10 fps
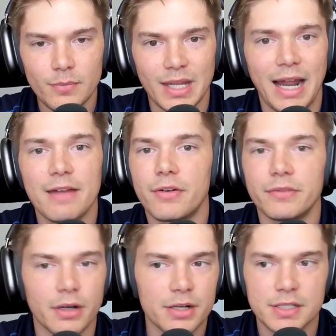I have a
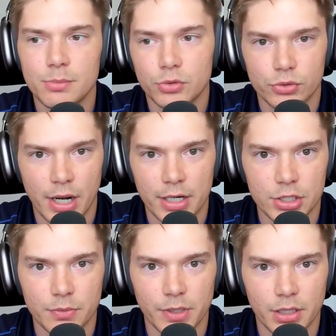very simple strategy
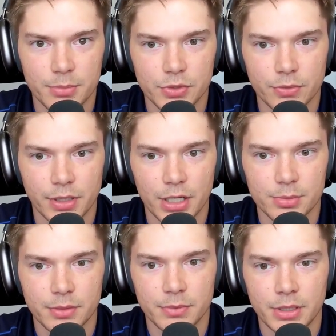when it comes to engagement.